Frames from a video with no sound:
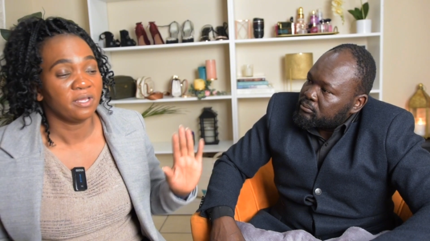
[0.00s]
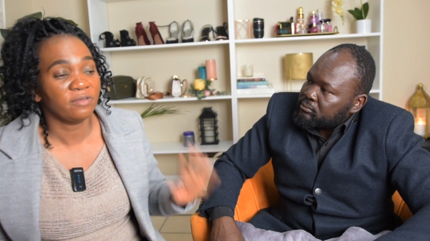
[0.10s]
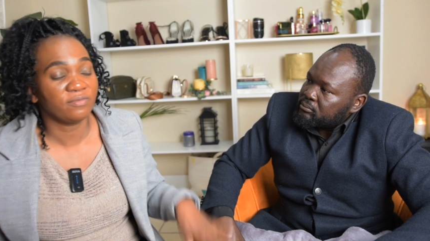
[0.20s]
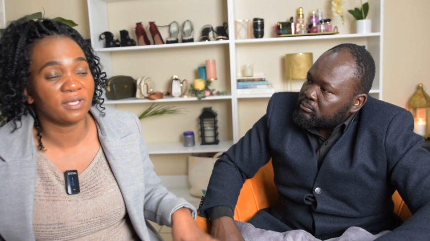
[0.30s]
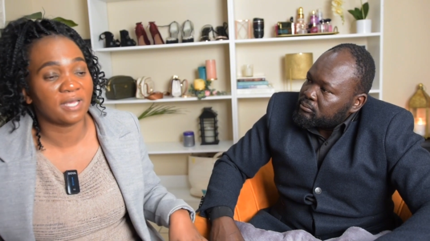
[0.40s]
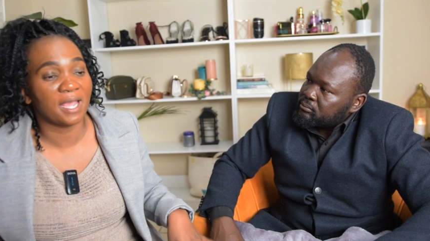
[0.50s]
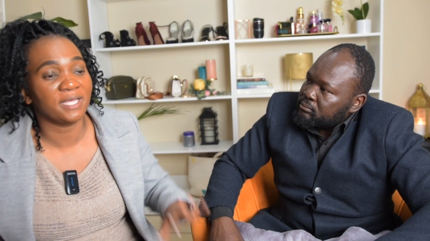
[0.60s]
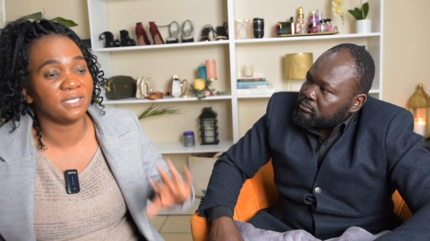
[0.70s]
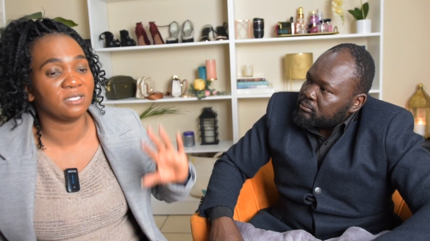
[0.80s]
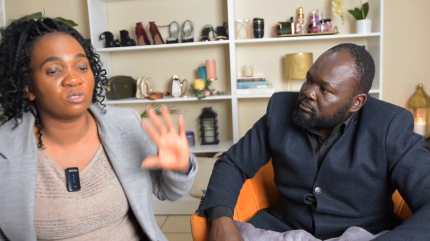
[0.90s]
Speaker 1: If the guy
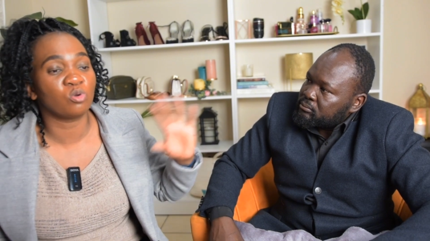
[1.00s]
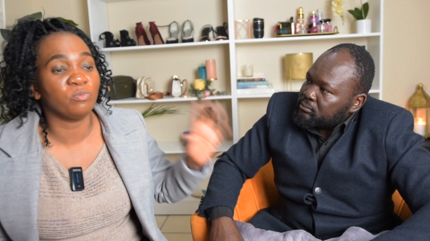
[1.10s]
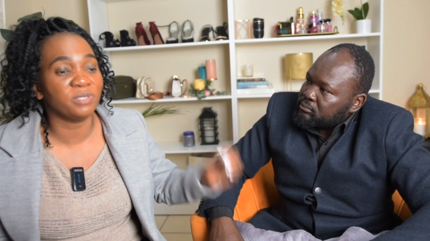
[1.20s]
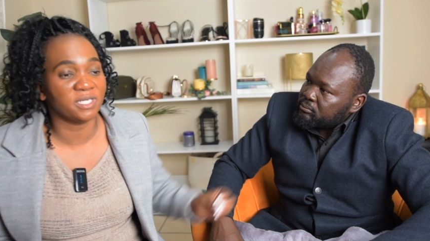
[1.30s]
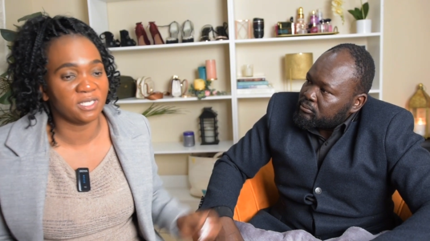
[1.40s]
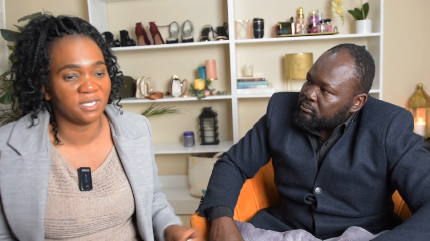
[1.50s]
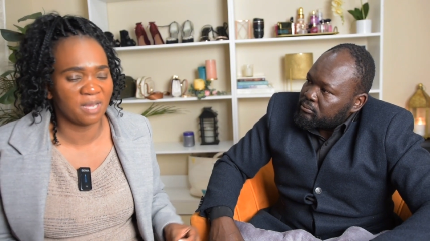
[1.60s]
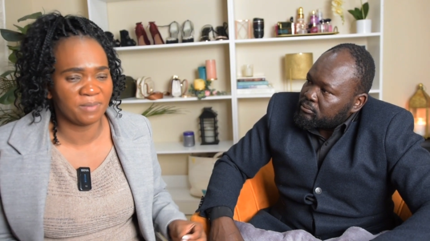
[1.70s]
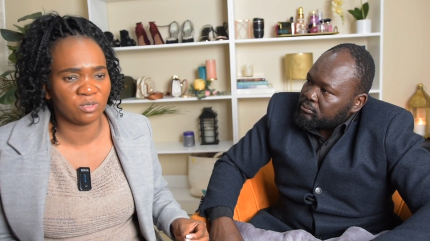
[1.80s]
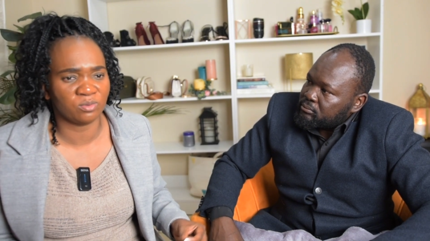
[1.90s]
is committed in
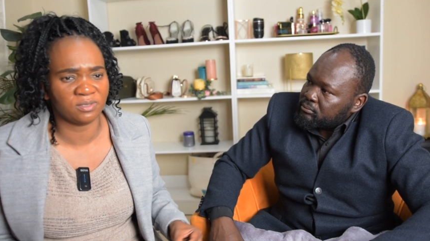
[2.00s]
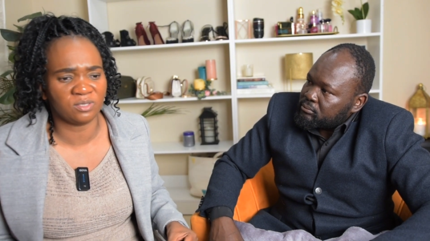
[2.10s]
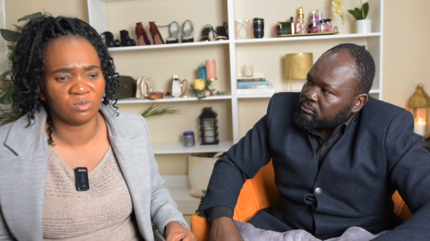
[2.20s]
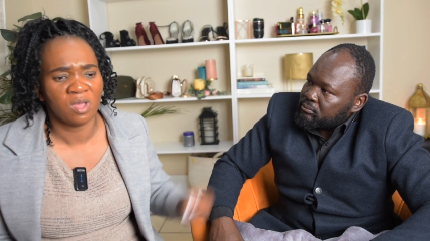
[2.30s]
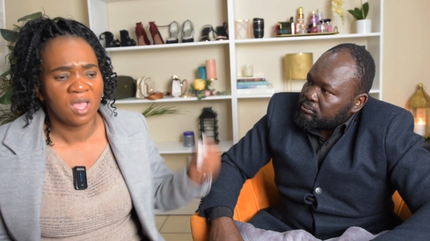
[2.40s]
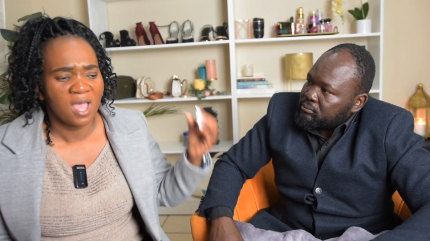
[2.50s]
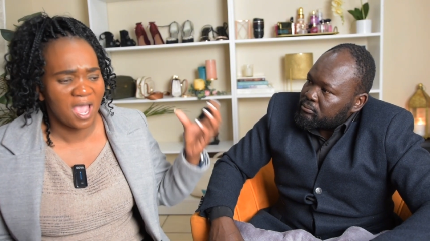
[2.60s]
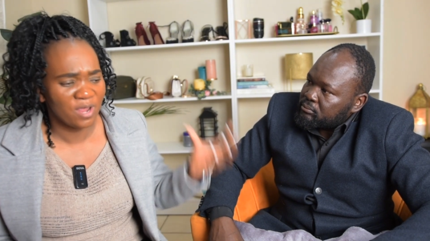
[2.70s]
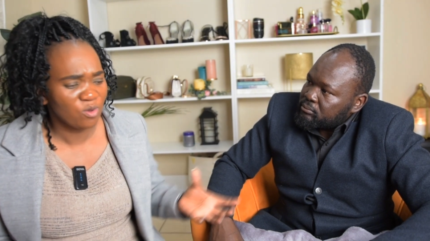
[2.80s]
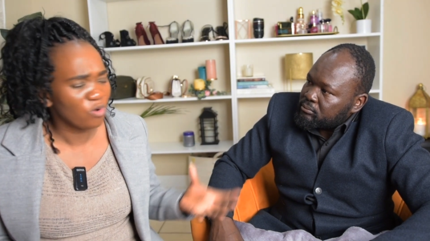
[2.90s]
coming to see you,
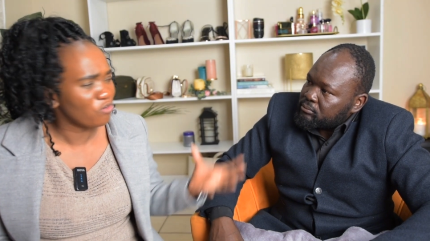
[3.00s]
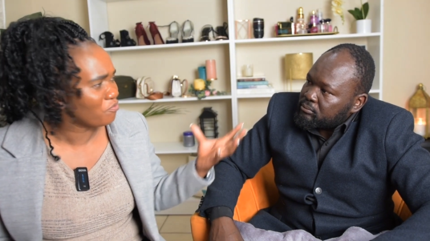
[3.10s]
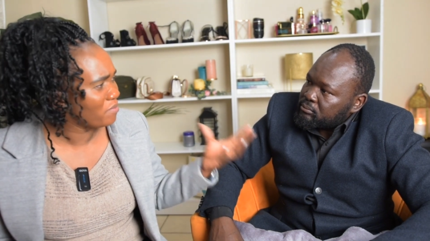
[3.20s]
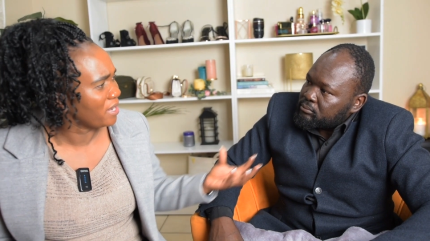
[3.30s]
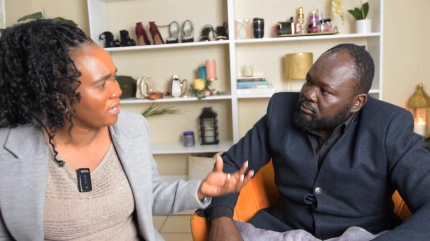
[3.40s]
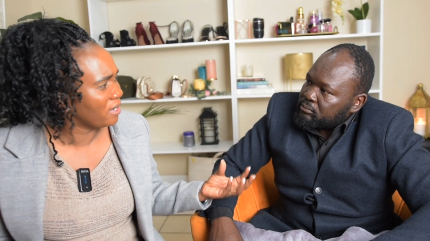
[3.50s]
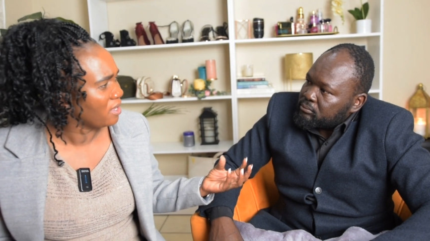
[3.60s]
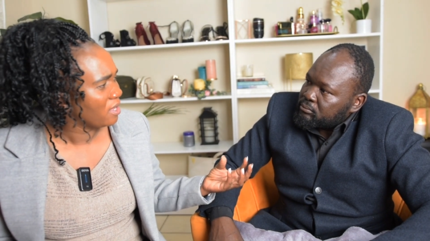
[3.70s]
I know of men,